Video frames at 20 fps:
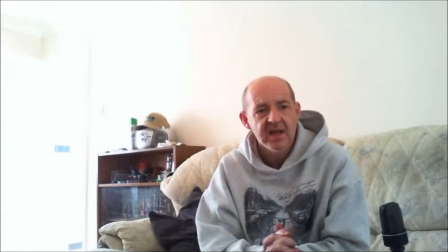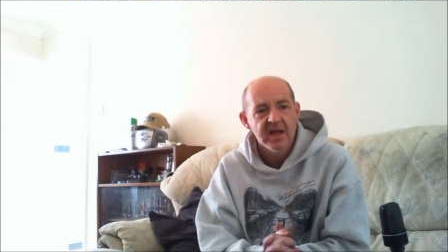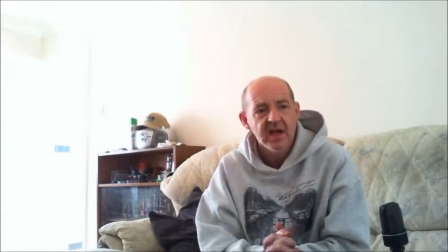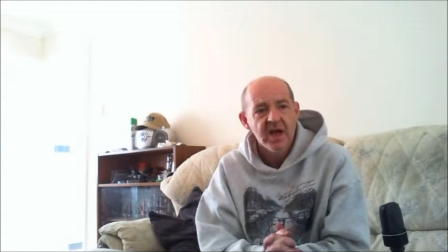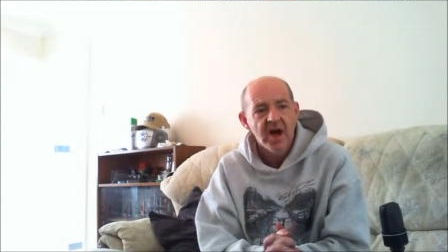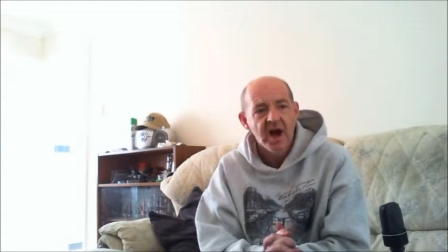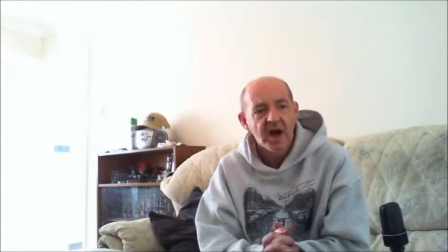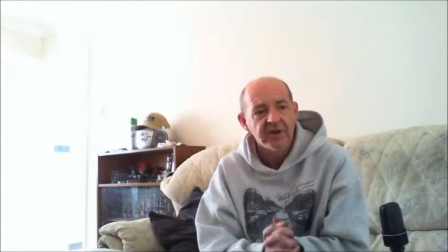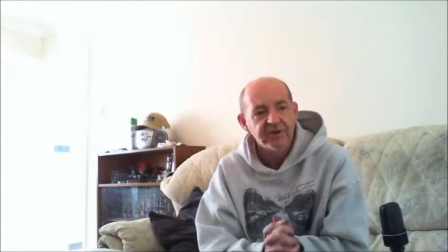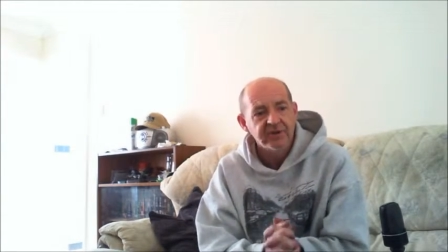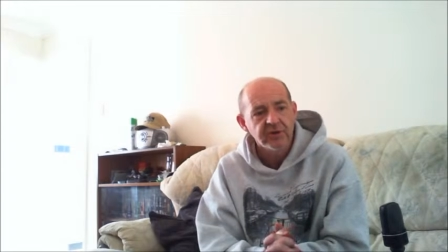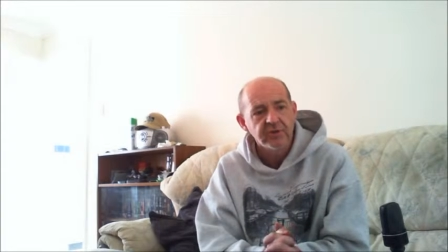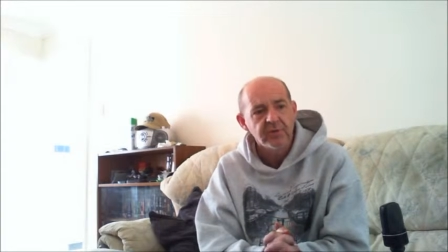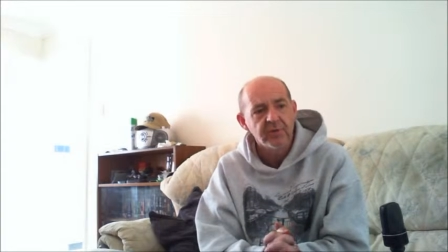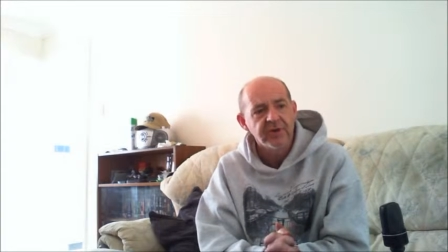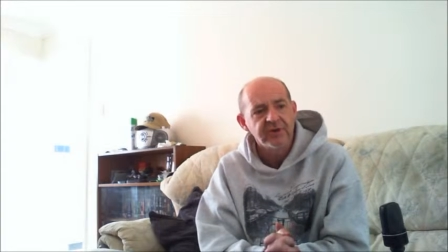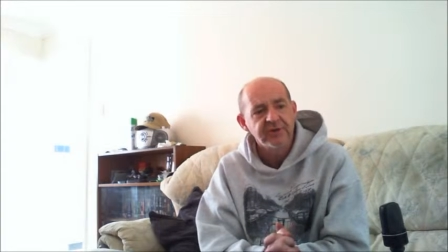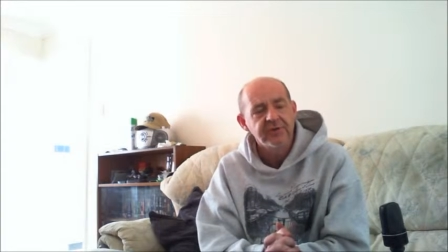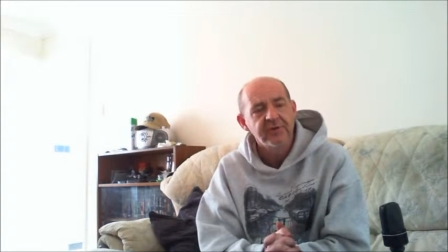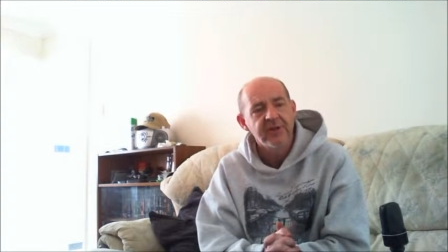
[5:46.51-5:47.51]
I do
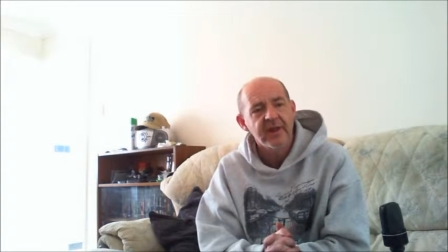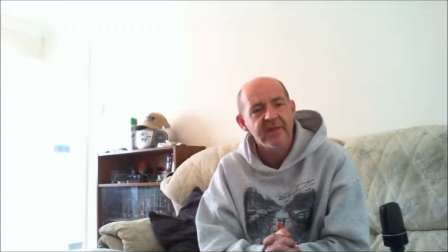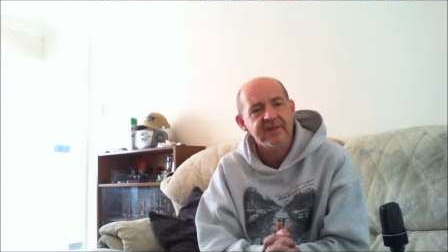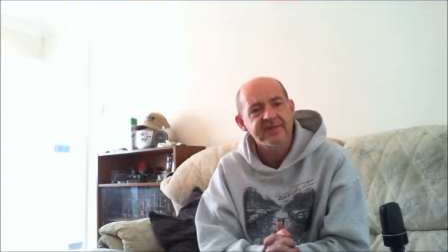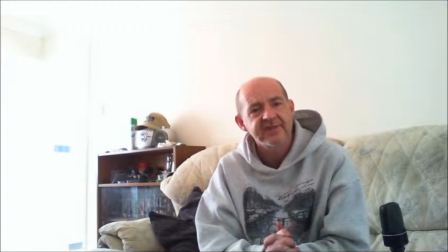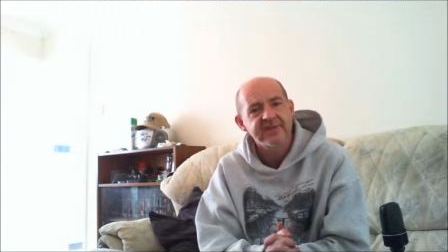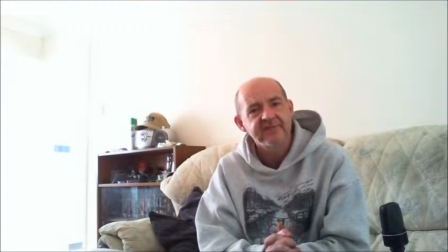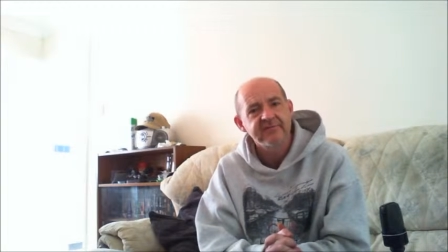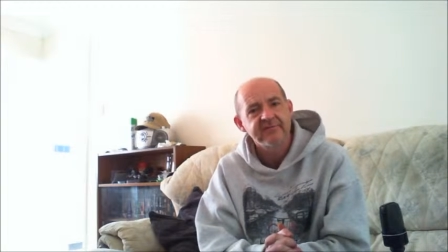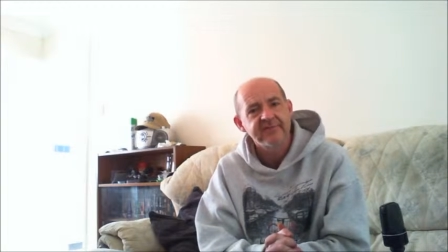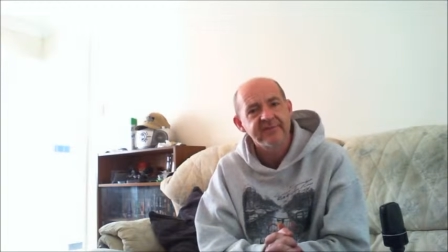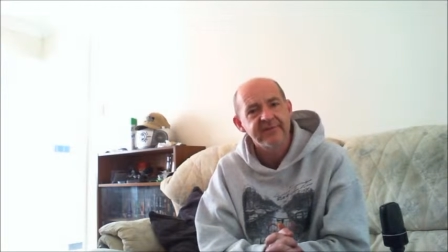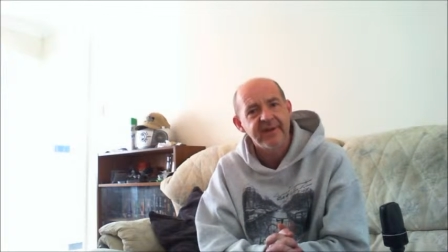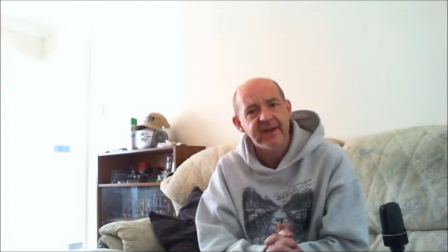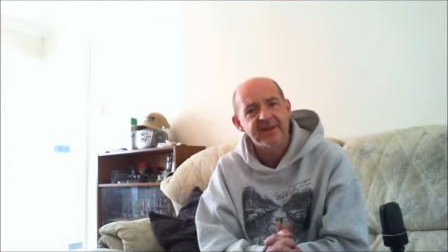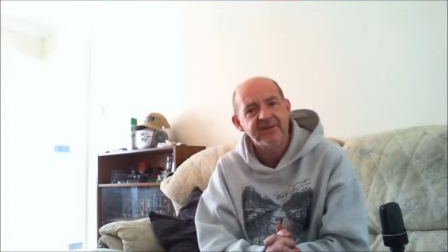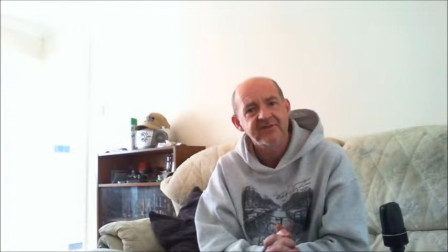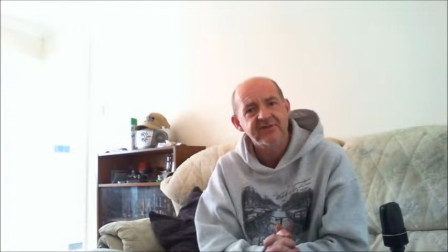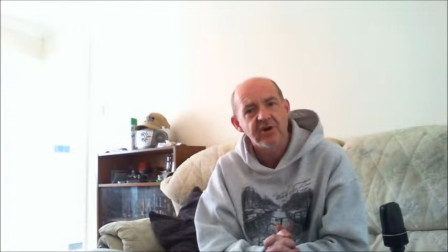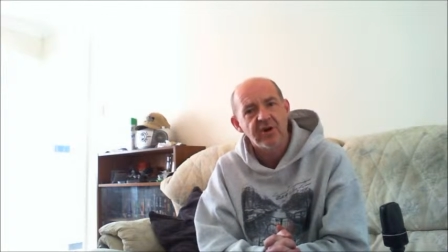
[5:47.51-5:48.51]
want to do another series of
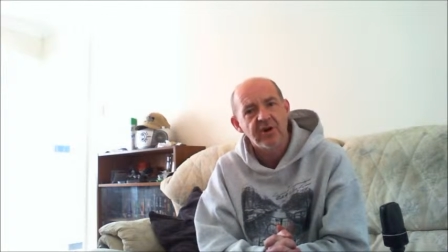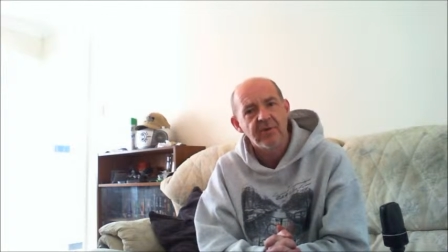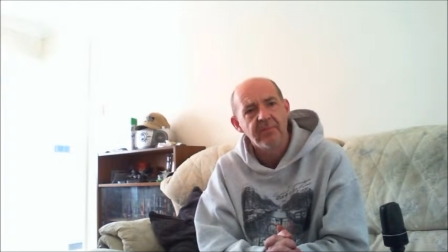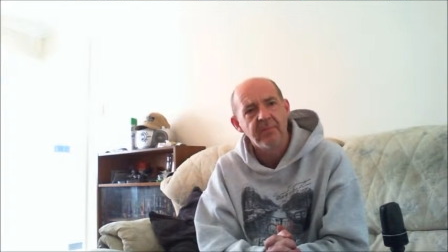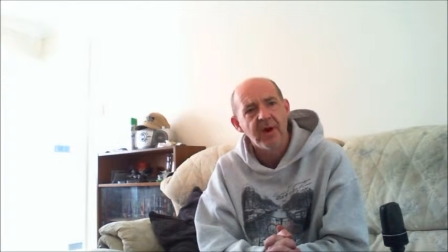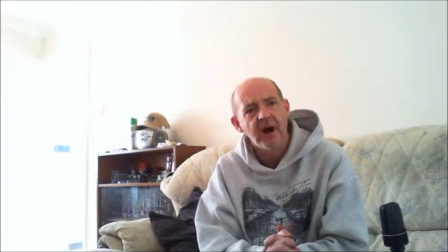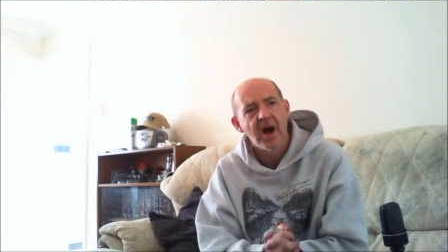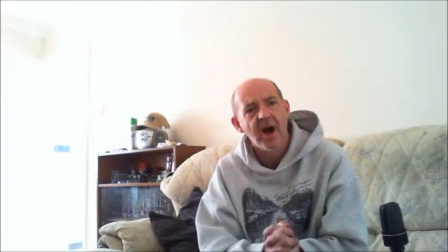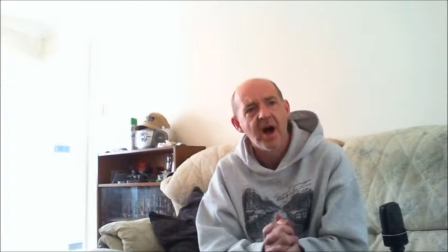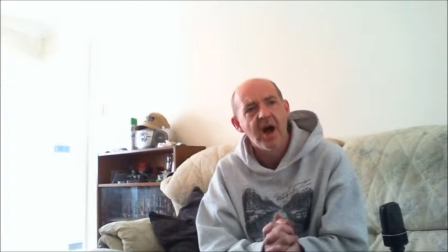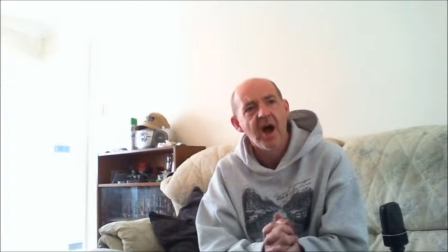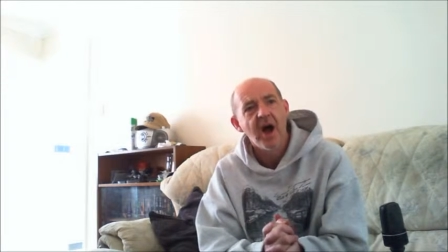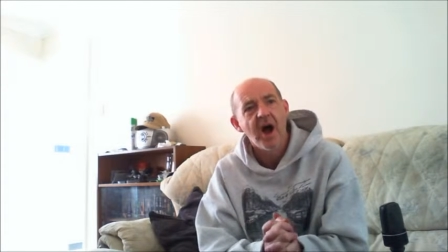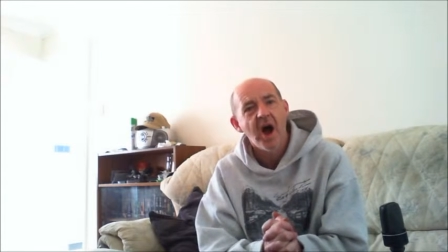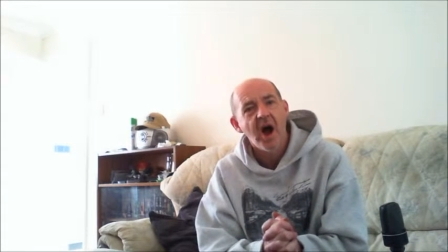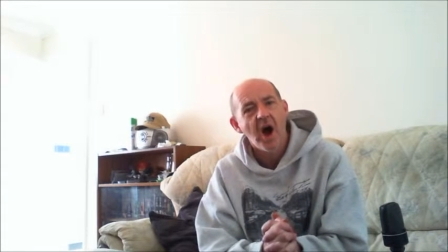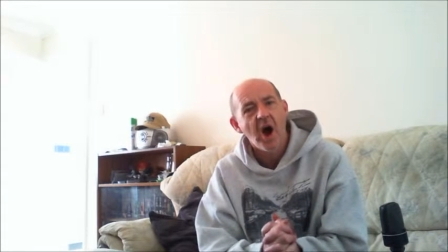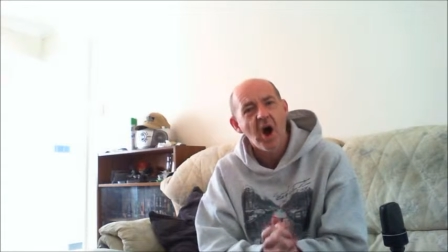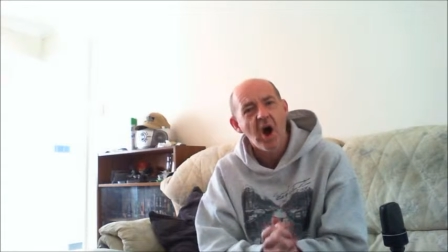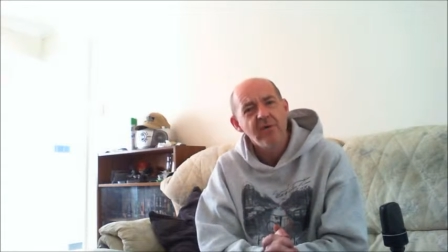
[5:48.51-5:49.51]
XCOM,
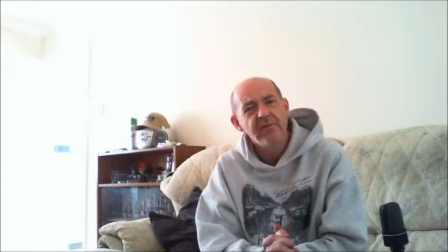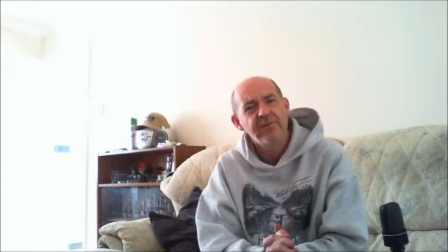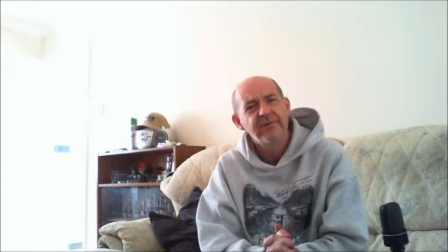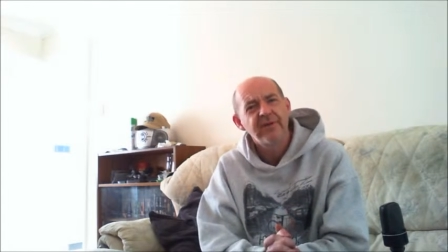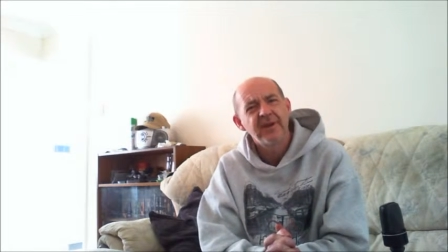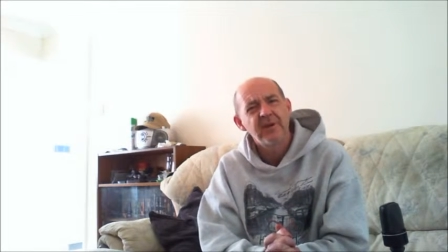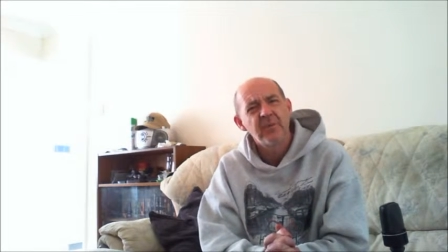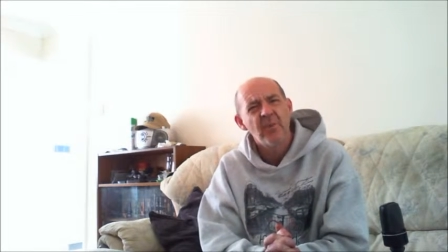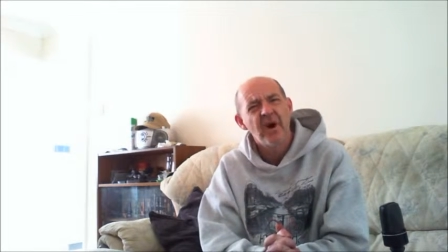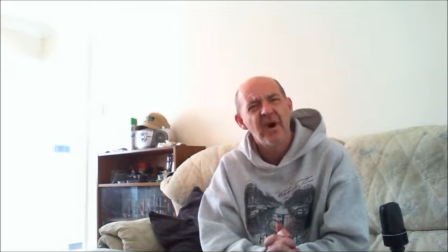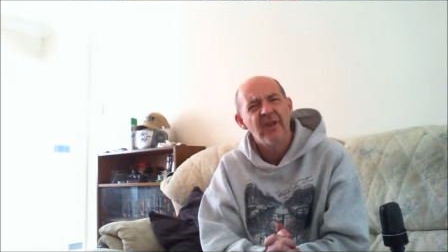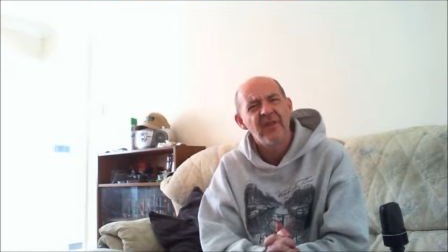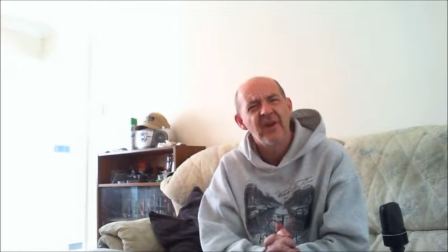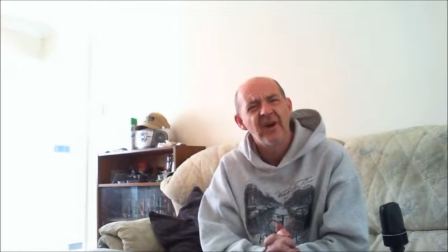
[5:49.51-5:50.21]
hopefully one that I